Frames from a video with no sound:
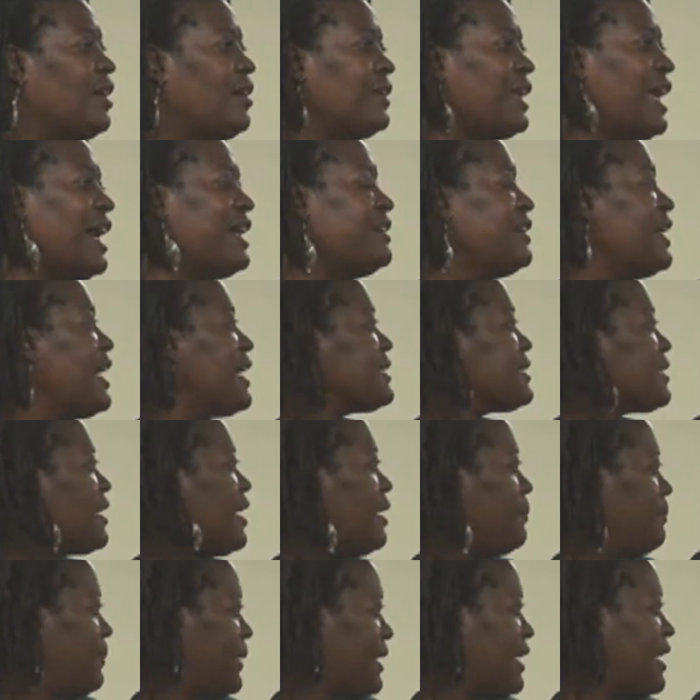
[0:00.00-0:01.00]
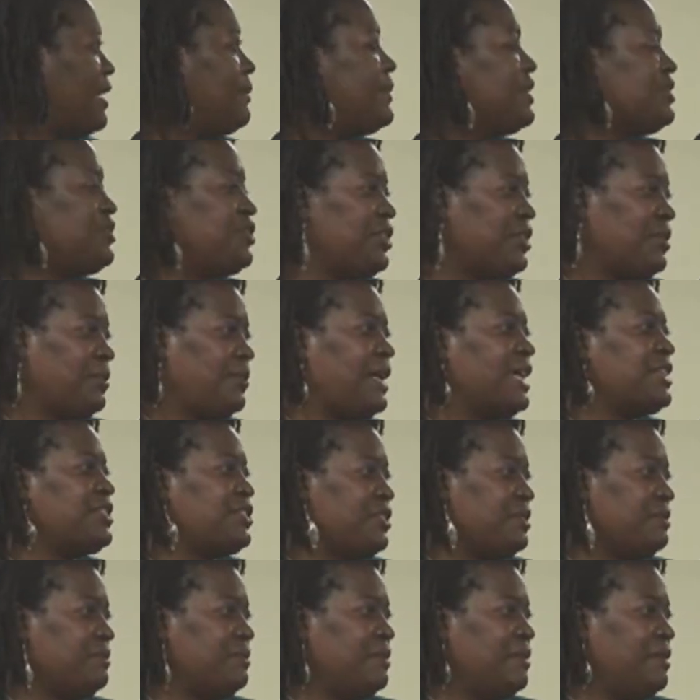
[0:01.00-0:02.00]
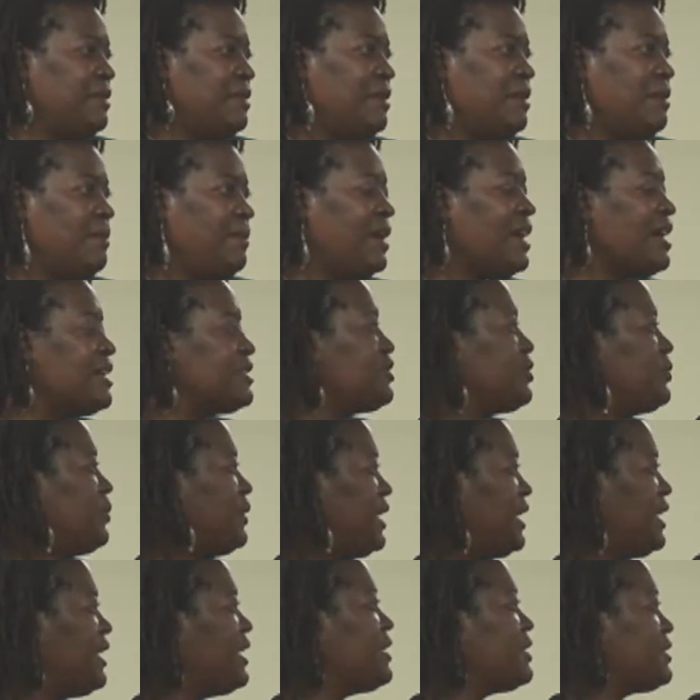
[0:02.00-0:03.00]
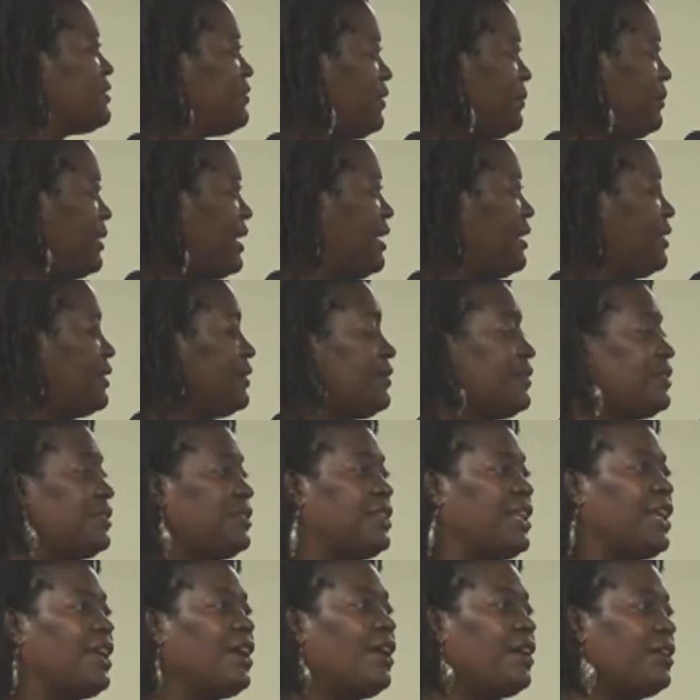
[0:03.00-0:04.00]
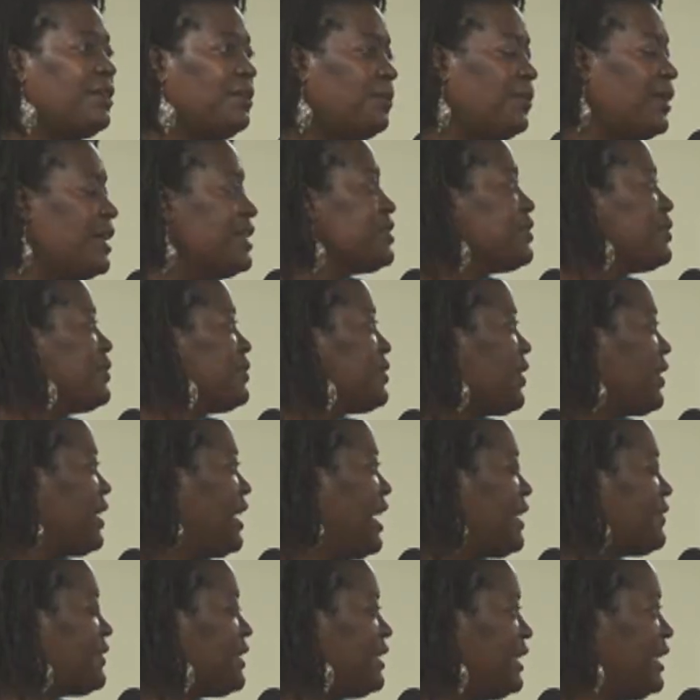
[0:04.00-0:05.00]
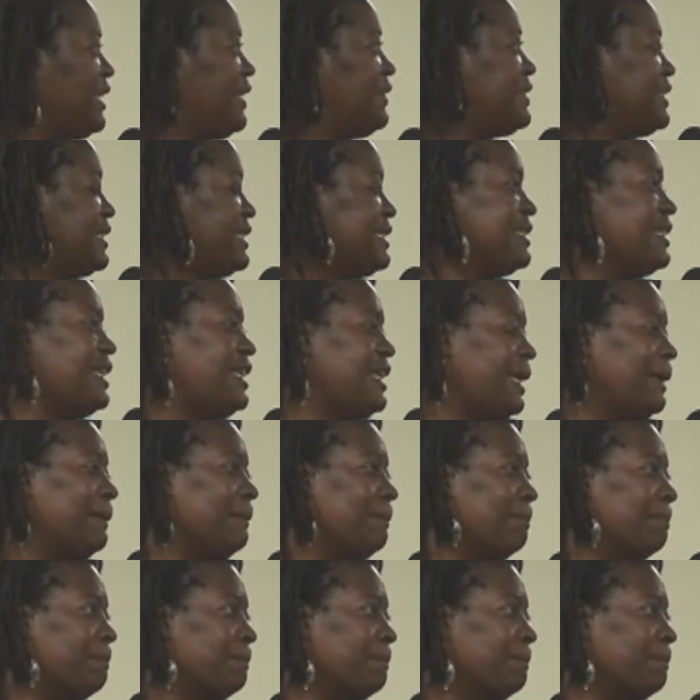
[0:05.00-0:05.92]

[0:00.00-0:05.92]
on our next up-and-coming generation. Because 20 years from now, they are the ones who's going to have to lead this city.